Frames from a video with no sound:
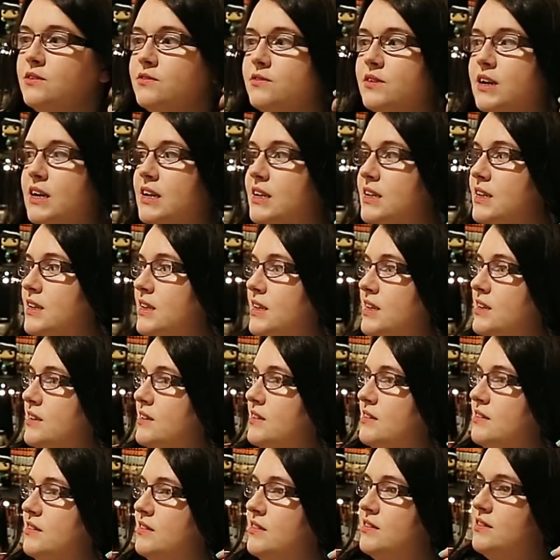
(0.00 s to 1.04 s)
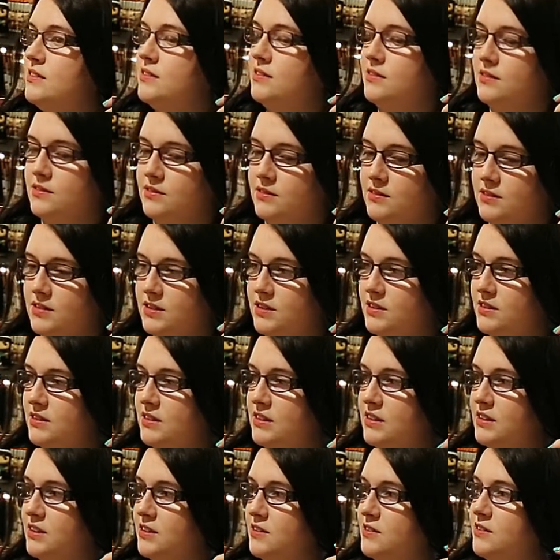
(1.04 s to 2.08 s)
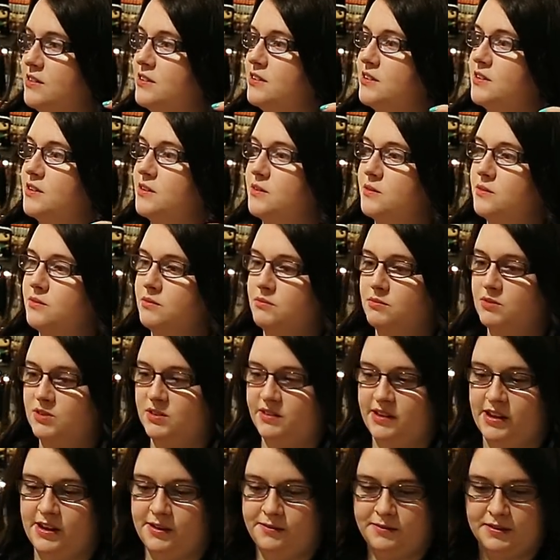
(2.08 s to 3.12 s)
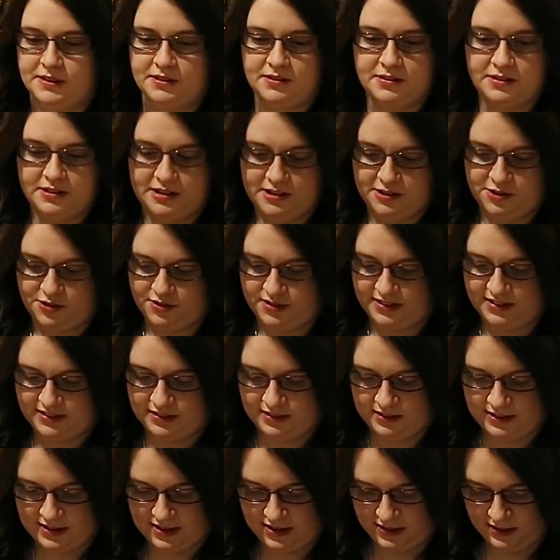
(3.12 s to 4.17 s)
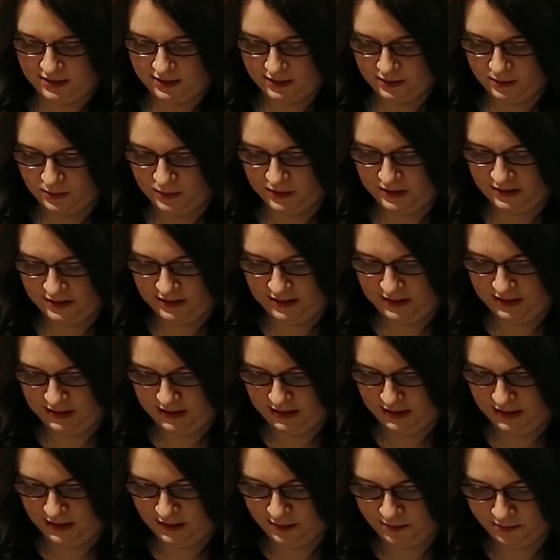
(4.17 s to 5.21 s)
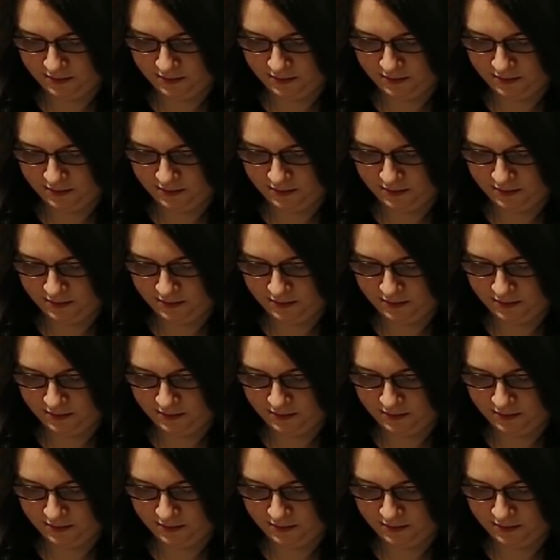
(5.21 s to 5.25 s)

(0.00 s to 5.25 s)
Right, let's continue to save this teetering stack. What's in here?